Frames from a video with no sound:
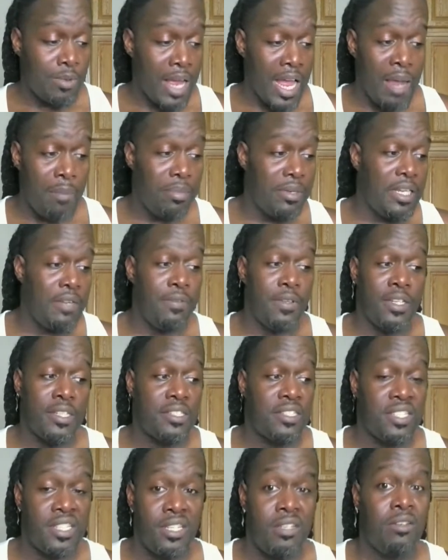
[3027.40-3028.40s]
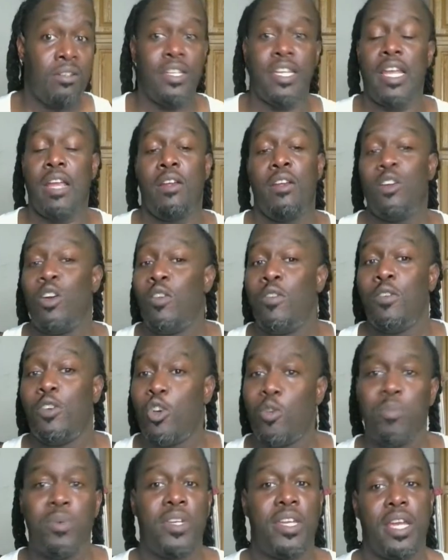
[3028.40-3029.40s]
That's why I believe in concealed carry
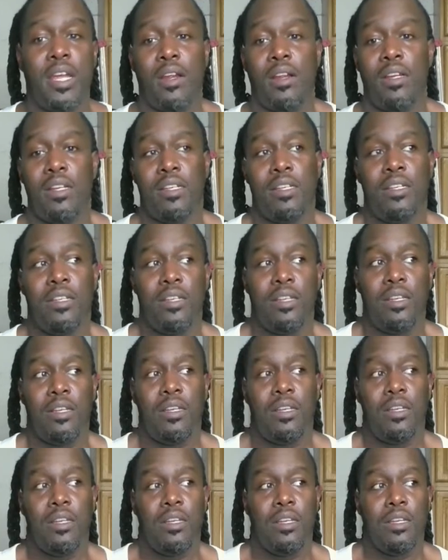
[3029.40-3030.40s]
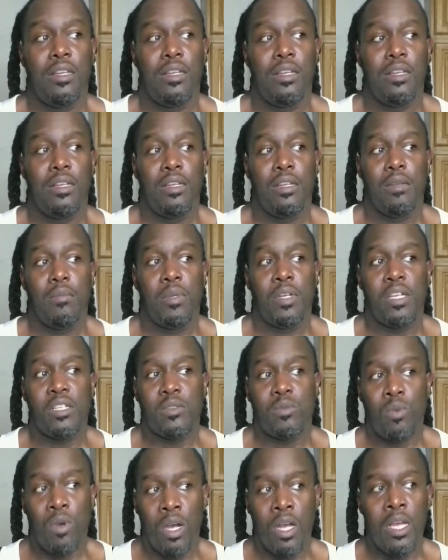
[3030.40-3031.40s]
over open carry.
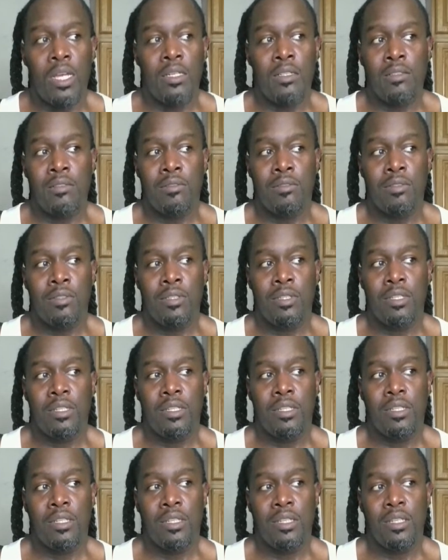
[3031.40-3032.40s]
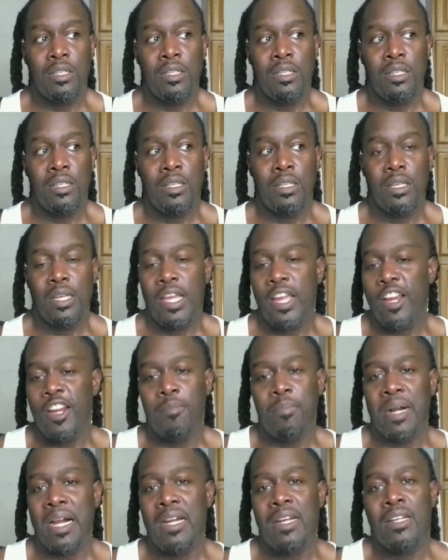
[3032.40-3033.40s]
Because one,
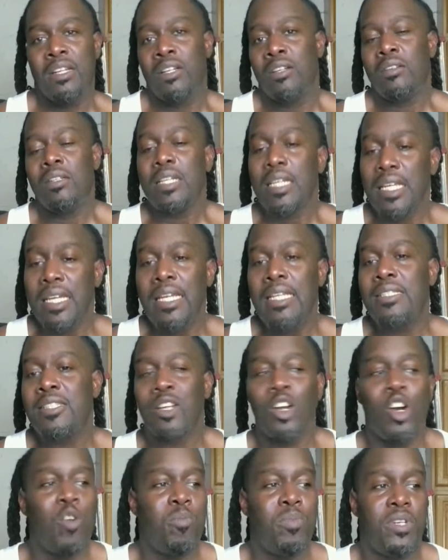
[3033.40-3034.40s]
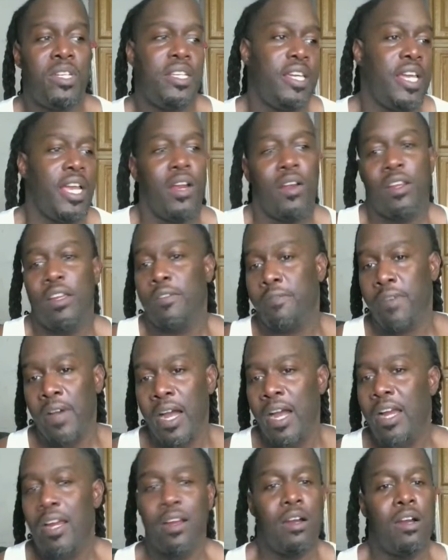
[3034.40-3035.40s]
everybody don't need to openly
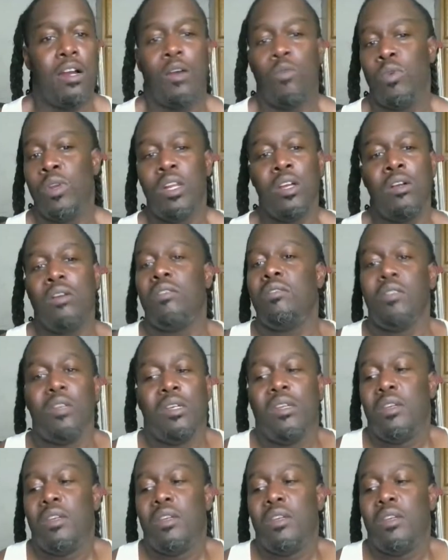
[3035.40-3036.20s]
carry a firearm.